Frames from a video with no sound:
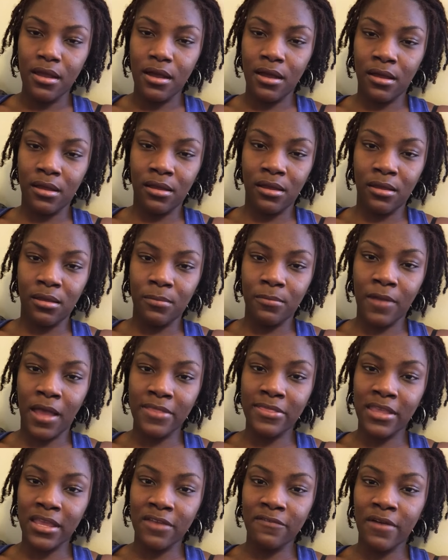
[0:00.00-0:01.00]
Um, I
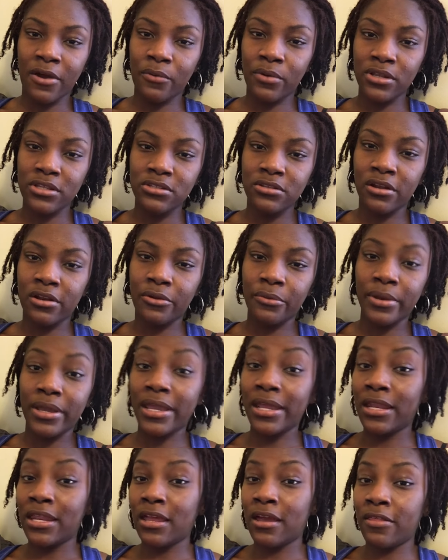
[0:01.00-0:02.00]
think if I would have started with
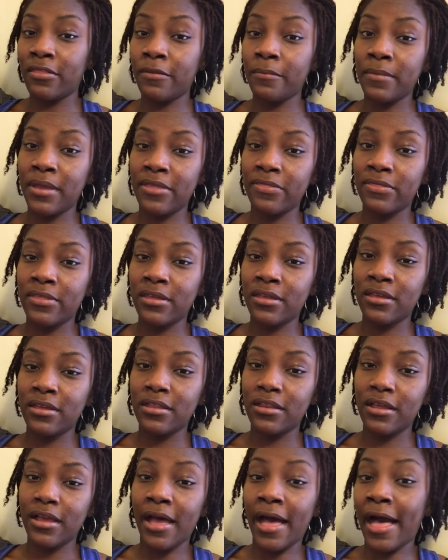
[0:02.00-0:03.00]
any other method,
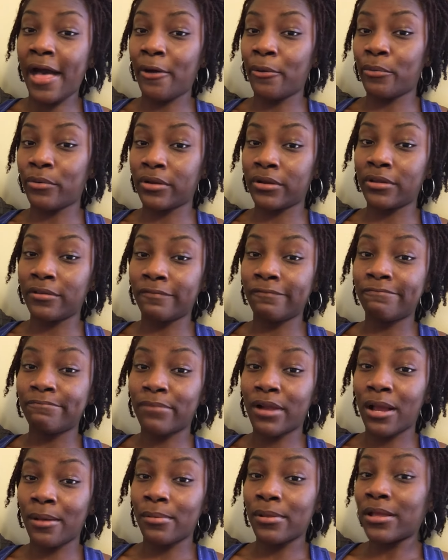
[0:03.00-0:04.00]
I would have
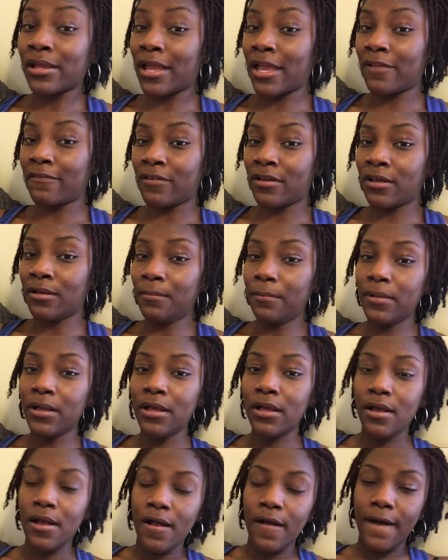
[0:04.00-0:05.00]
probably gave up.
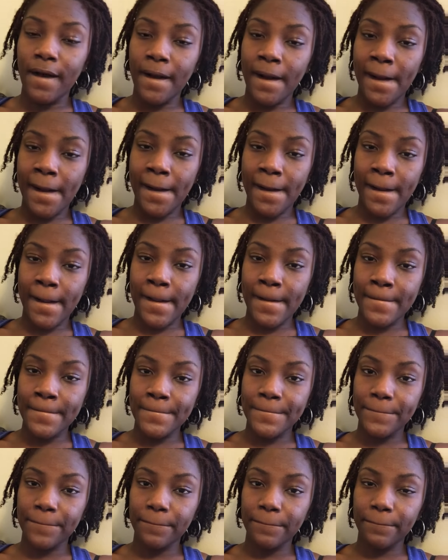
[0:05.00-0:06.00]

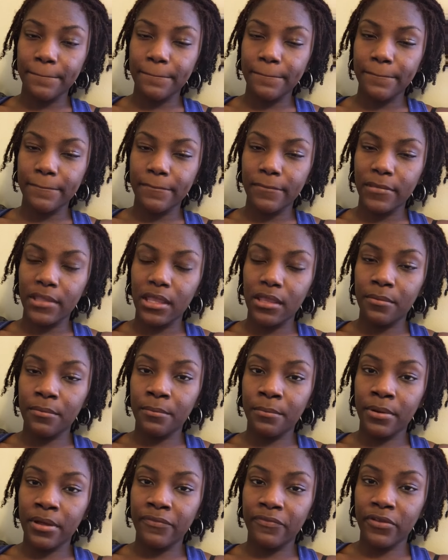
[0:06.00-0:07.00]
Um,
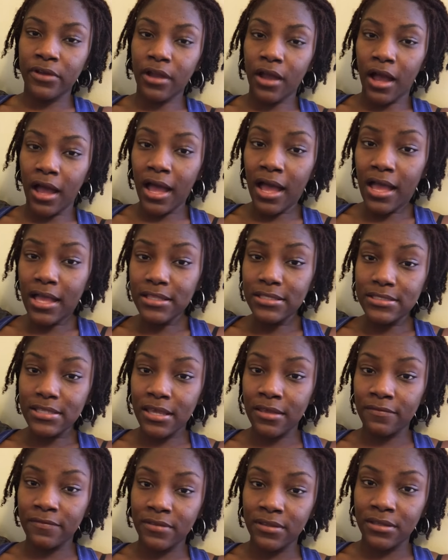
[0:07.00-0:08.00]
but the cons
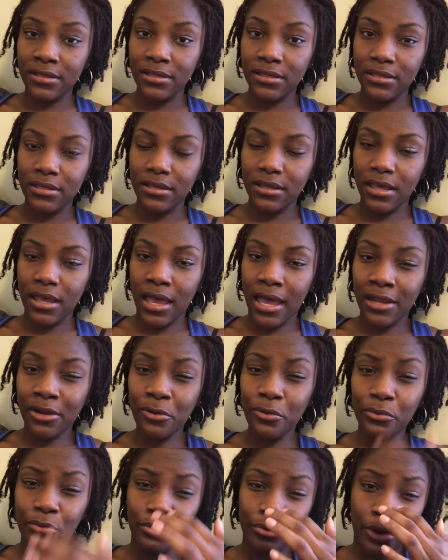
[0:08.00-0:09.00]
of it, I
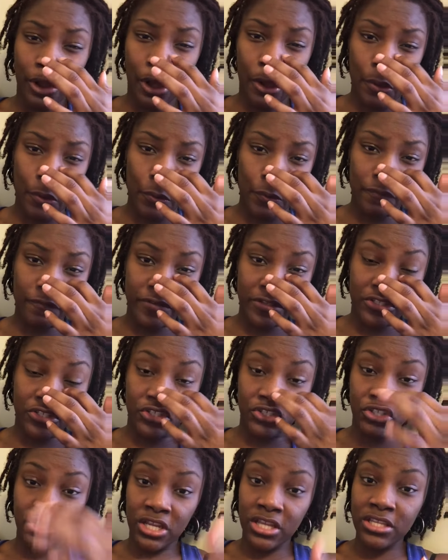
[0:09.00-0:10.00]
don't know if it's
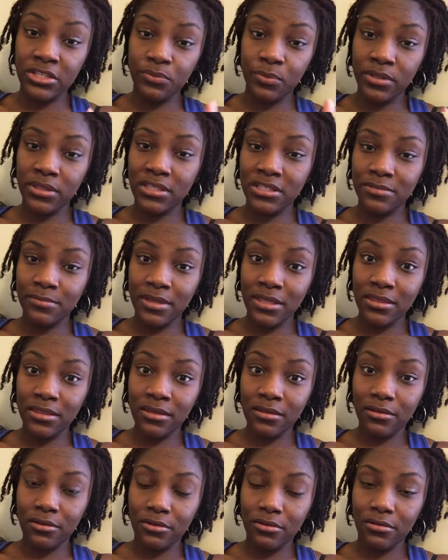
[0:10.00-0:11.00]
just with this
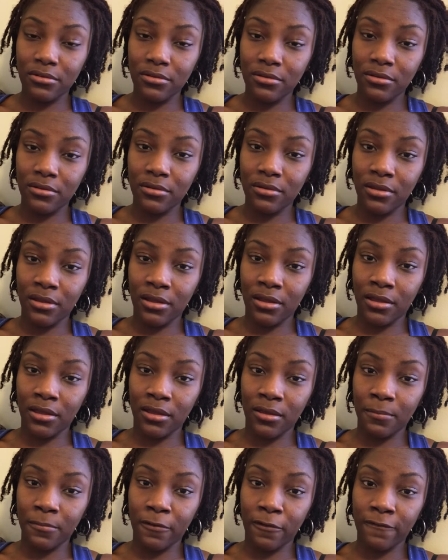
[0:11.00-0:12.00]
method
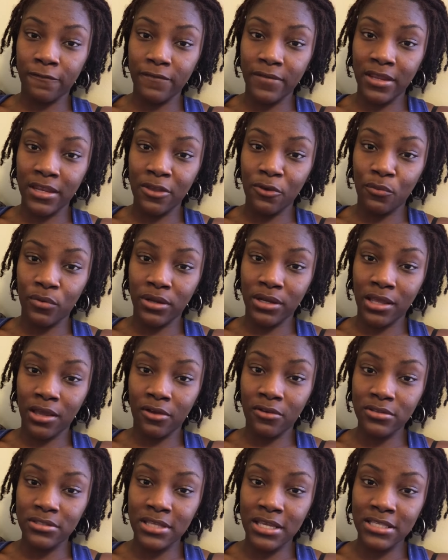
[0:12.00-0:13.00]
um, or if anyone
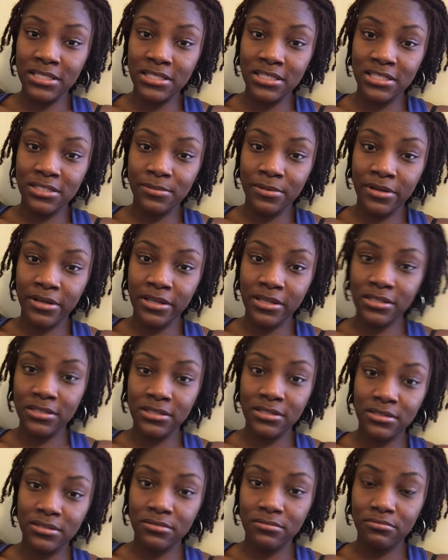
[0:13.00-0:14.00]
else has
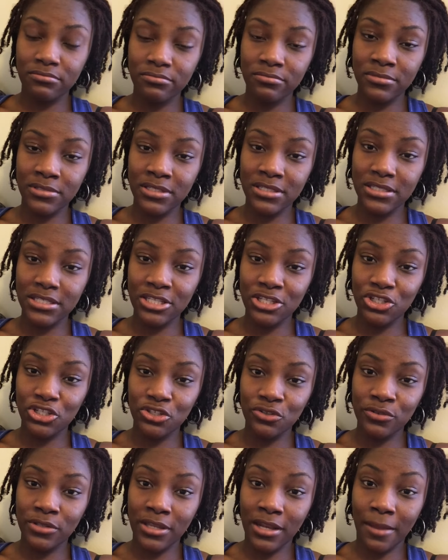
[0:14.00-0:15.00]
experienced this
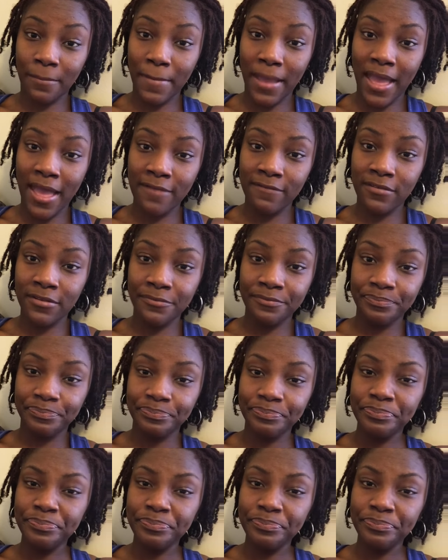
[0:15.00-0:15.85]
issue that I'm having.